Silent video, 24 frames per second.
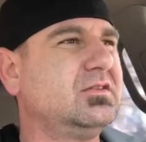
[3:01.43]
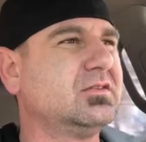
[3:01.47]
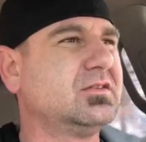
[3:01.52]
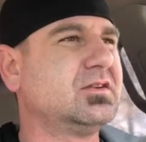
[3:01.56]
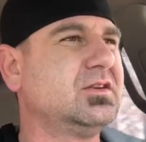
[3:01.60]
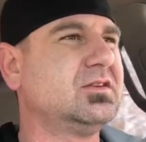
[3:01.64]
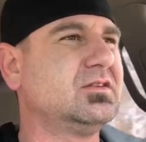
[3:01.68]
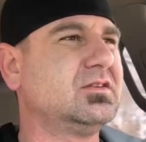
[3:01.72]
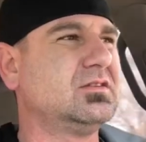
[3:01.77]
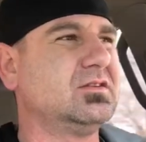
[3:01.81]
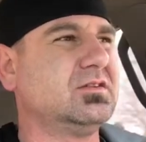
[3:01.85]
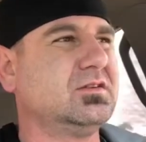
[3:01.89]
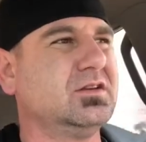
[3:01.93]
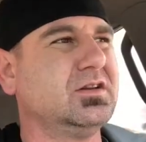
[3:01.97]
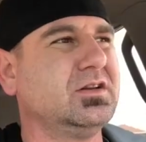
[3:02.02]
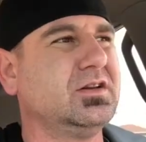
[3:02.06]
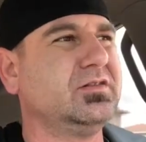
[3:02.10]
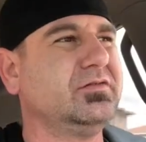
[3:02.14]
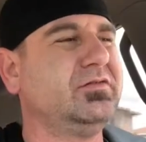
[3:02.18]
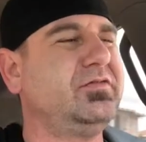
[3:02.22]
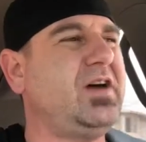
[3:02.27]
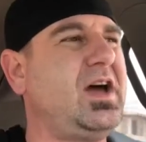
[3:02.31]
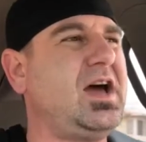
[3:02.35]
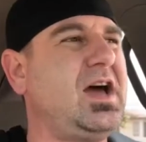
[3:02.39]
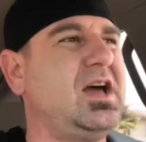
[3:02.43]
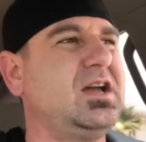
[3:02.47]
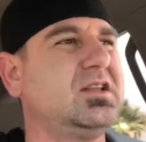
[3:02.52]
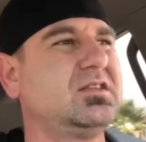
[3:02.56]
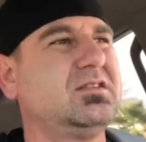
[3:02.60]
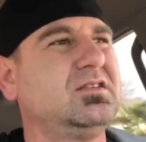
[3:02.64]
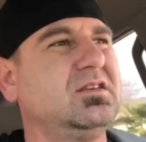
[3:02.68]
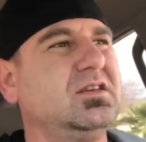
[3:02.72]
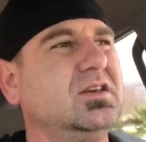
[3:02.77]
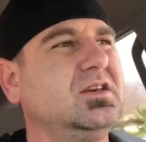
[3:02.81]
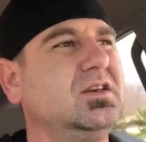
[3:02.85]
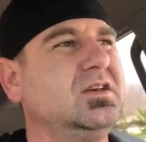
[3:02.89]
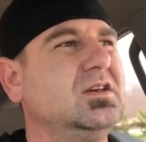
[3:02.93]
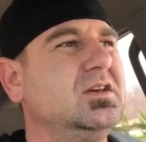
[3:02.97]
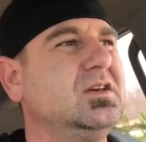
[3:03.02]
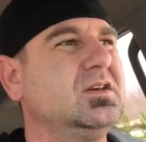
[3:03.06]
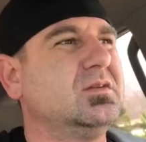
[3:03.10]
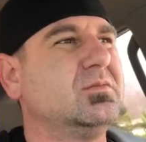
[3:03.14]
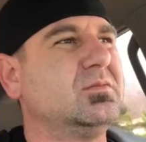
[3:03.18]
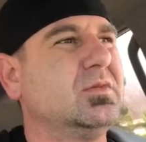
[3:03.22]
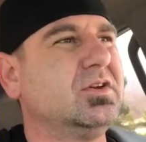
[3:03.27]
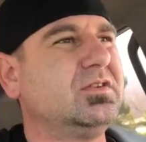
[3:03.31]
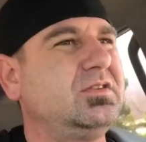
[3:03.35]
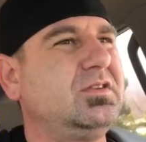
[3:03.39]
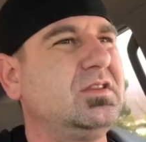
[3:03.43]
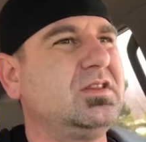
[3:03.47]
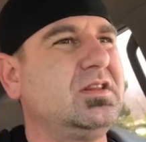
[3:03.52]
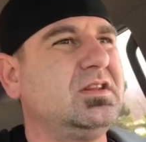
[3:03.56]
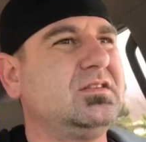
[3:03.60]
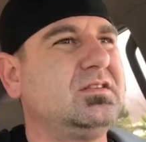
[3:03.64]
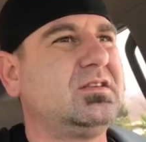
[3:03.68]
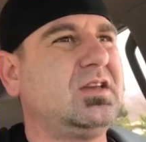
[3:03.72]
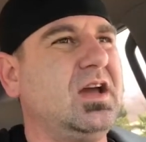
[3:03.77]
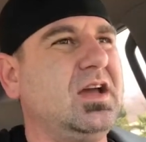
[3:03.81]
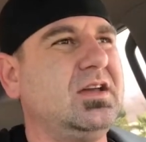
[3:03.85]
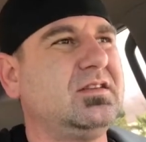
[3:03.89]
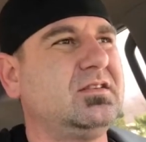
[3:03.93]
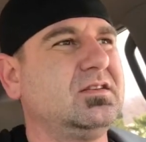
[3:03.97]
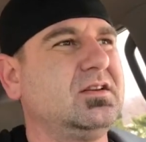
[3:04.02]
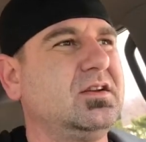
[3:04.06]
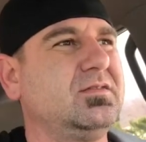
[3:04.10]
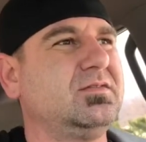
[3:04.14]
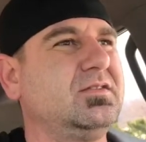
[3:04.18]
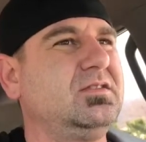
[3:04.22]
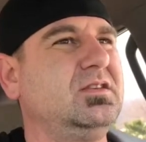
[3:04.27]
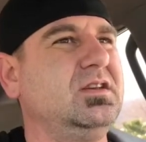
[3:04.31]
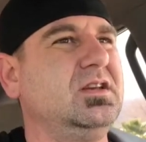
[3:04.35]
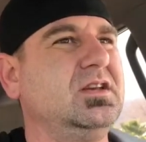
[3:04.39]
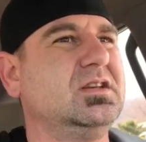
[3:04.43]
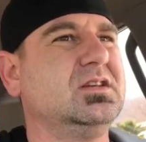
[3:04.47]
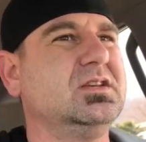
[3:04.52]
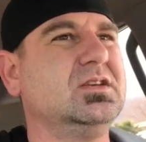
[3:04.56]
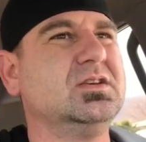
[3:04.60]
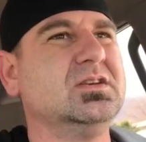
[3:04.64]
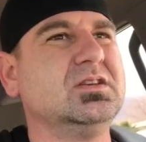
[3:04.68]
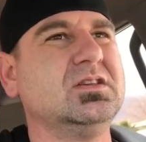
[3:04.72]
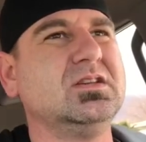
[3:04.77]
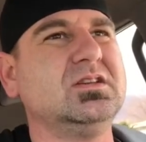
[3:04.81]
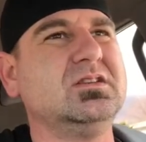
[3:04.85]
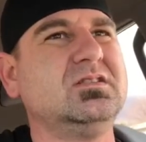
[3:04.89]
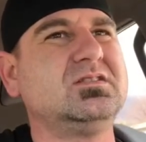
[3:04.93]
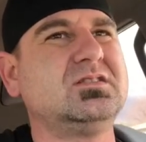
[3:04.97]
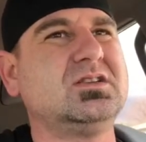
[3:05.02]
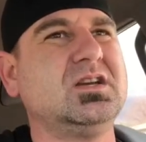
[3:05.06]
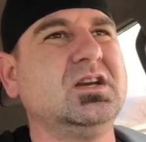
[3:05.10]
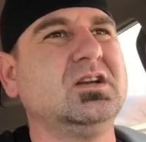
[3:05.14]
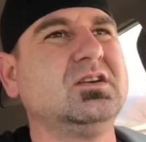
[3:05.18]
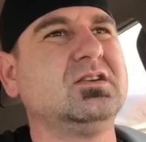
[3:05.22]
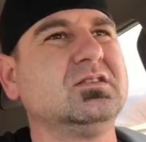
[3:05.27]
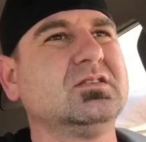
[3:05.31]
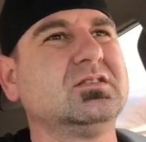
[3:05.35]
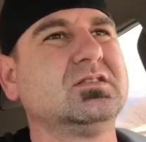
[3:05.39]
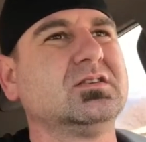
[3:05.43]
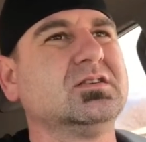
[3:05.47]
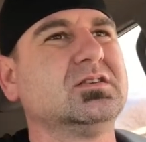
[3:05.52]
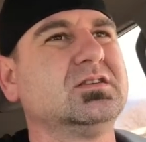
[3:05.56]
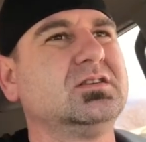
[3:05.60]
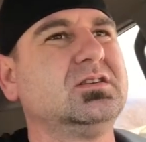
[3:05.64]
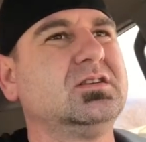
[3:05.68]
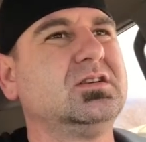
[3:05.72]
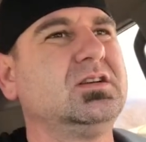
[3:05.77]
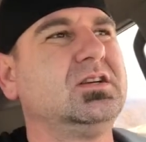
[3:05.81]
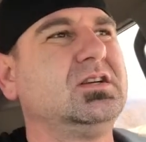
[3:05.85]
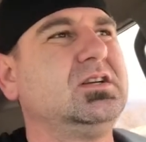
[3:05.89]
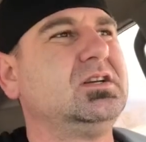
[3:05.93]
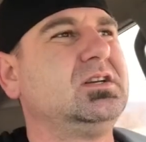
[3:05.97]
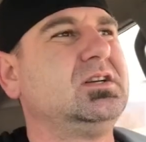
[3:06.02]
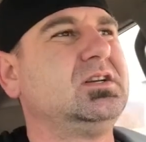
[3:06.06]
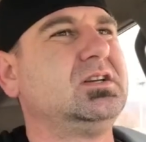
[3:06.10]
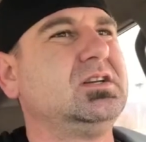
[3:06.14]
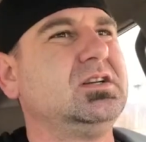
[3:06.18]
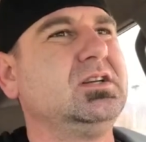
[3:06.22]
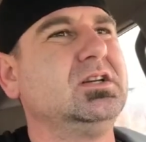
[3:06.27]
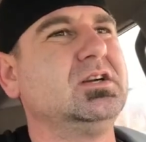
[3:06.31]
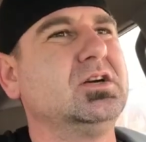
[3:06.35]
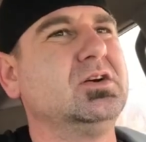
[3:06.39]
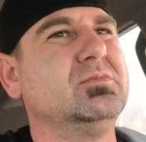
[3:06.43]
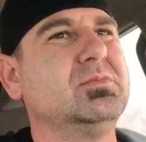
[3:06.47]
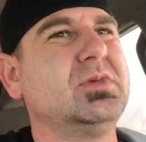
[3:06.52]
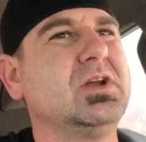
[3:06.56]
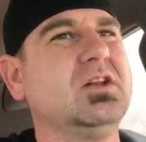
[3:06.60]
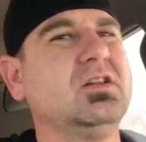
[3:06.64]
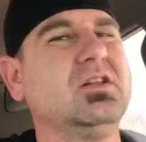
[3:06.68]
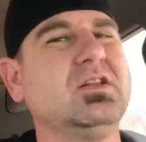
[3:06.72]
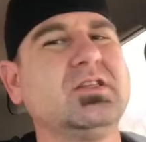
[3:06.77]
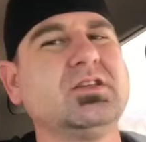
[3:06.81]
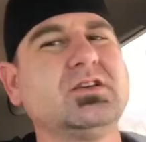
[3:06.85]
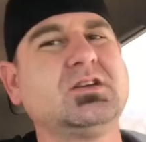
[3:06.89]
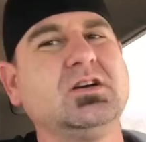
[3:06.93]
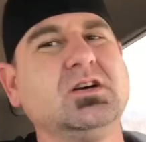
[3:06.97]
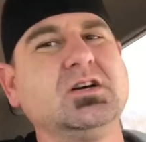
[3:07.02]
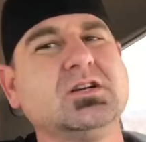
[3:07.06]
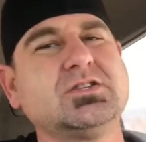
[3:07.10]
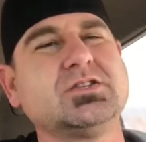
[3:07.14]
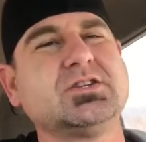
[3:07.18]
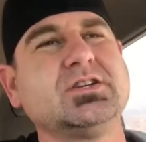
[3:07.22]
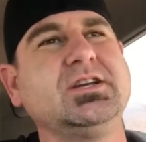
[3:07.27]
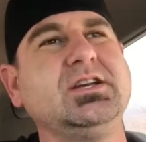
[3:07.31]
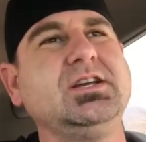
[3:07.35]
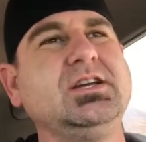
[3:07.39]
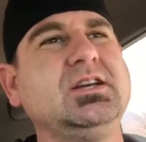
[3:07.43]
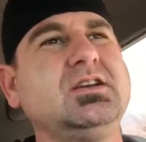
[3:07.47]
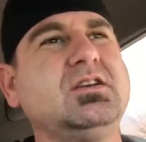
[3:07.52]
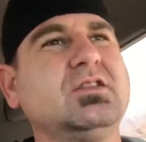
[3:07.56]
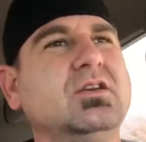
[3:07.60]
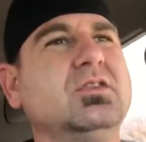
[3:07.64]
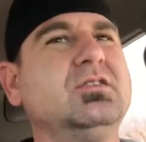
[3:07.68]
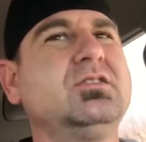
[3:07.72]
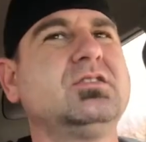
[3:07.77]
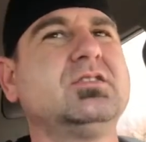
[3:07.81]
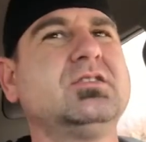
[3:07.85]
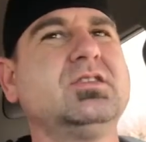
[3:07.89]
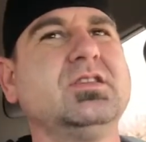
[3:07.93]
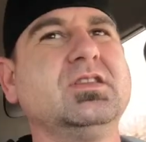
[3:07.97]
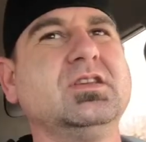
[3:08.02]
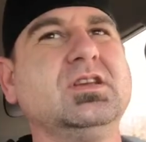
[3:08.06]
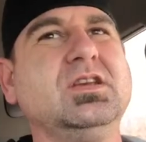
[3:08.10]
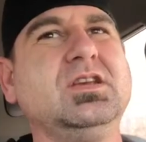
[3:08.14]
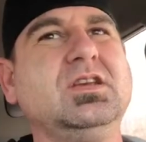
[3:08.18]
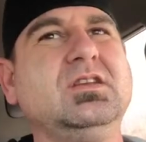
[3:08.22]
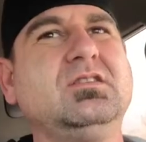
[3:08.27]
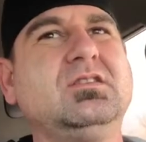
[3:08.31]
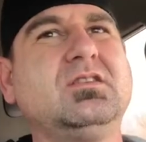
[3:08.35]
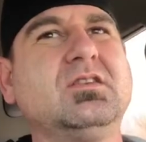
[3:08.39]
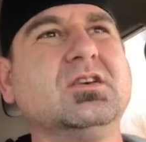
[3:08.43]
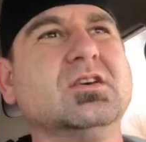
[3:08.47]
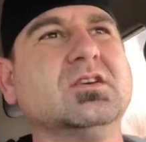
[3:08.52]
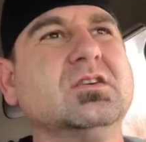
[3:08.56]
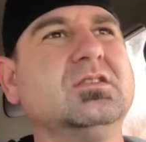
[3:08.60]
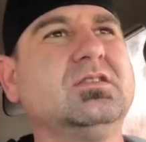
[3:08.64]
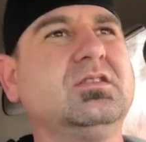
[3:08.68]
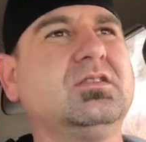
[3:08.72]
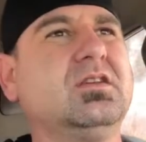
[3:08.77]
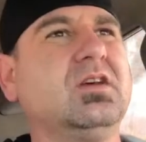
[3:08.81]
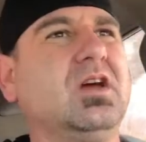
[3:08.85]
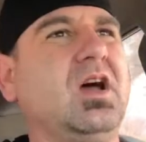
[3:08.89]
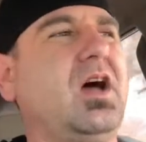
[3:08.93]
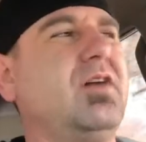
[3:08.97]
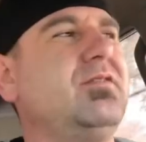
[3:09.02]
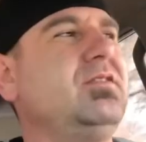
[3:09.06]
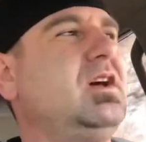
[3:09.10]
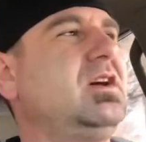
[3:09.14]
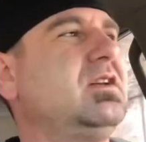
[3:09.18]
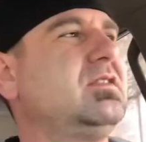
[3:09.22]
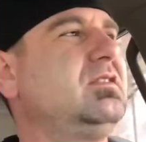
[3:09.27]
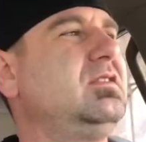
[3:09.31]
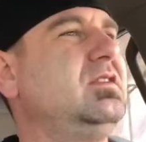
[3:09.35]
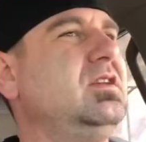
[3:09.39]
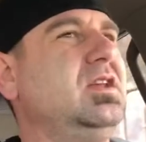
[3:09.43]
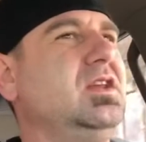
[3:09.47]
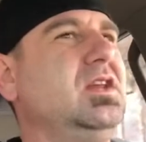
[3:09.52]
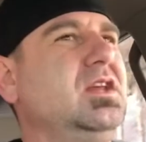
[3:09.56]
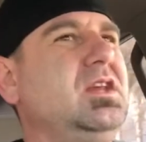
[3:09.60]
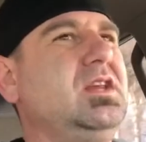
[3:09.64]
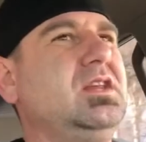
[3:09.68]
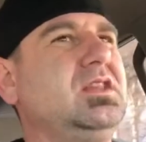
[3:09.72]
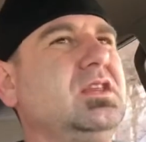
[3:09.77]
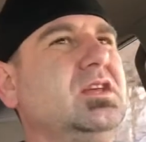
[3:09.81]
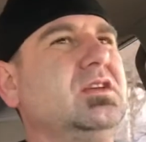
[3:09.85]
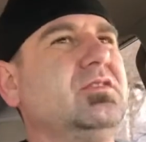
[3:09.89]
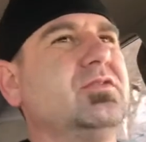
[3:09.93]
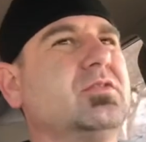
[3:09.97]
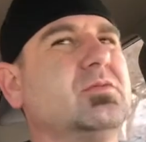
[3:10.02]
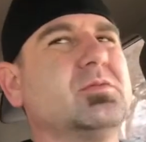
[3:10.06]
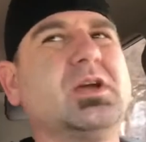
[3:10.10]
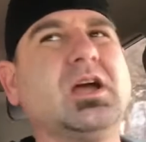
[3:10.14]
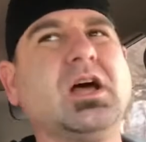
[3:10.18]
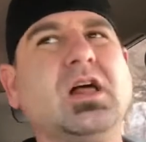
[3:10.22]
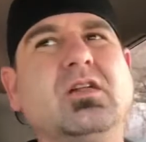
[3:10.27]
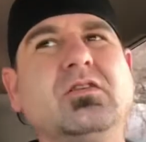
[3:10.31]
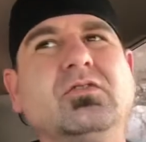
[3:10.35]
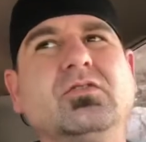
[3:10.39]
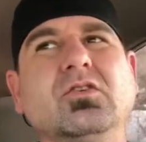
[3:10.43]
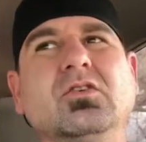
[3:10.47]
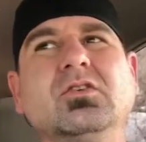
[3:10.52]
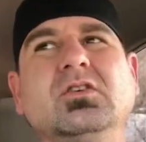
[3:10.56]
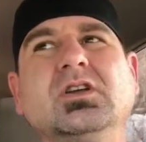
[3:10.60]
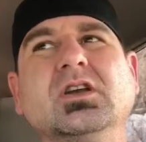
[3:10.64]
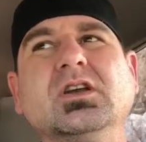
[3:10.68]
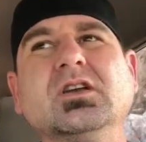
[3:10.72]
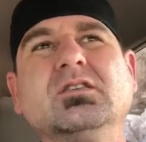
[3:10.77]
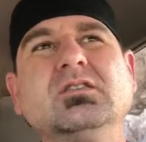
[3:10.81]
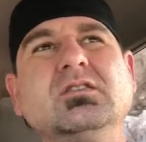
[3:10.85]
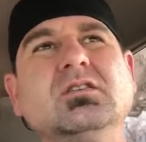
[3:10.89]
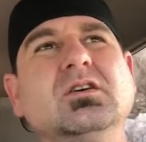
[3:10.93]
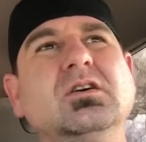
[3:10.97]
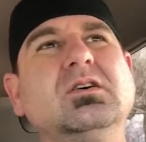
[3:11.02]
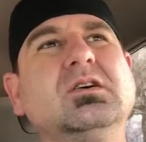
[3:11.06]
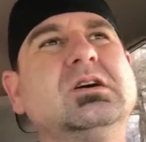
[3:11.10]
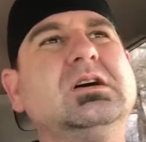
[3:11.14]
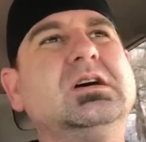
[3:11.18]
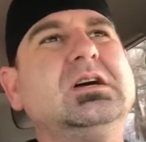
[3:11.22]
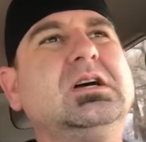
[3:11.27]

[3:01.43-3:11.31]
are concerned. And in fact, most of these guys that I'm seeing doing these channels are, middle of the country, closer to the East Coast. I'm not seeing anything from California, so